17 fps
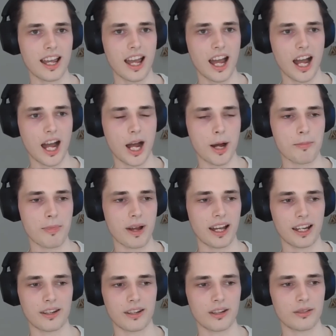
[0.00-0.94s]

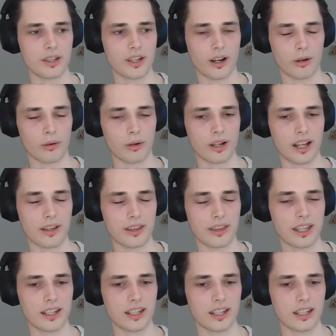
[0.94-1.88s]
And I
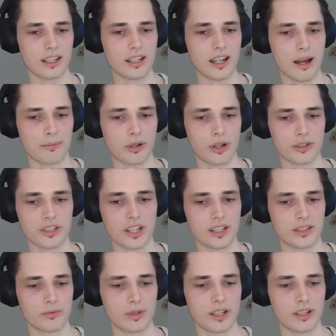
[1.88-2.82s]
think in that
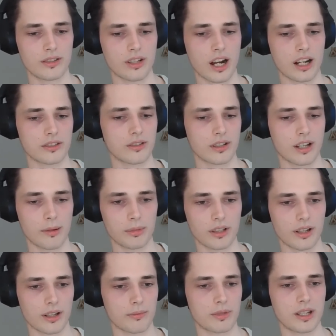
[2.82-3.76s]
process, we talked to a
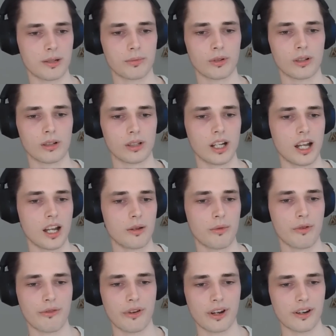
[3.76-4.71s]
couple of other people.
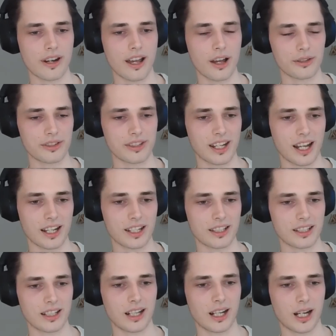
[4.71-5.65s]
We figured out that
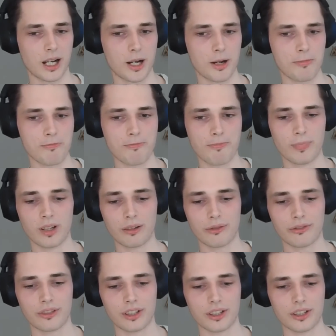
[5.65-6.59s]

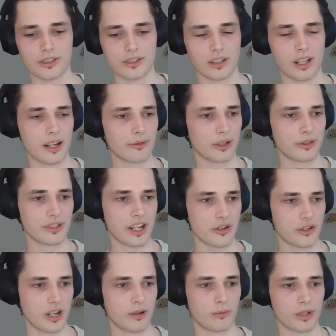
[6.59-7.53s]
Solana
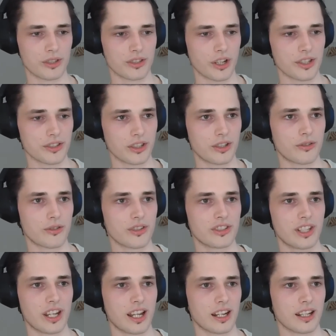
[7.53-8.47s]
Foundation was also
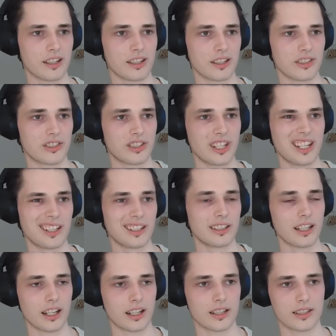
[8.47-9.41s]
interested in seeing
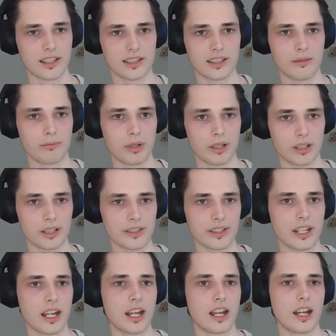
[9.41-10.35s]
the ecosystem build
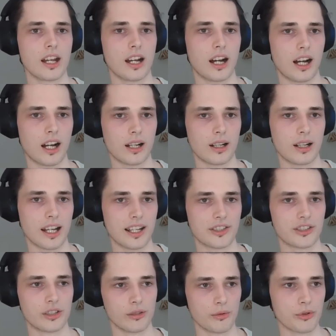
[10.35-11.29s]
a
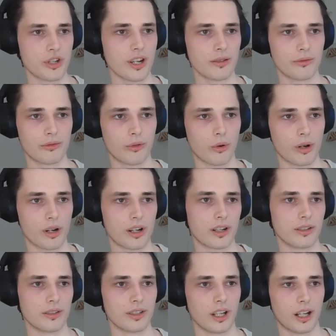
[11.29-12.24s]
solution
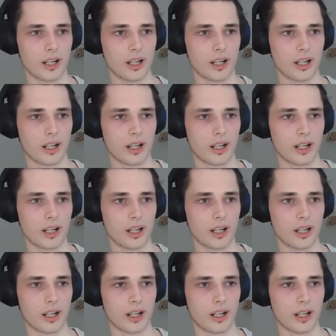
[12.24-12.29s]
for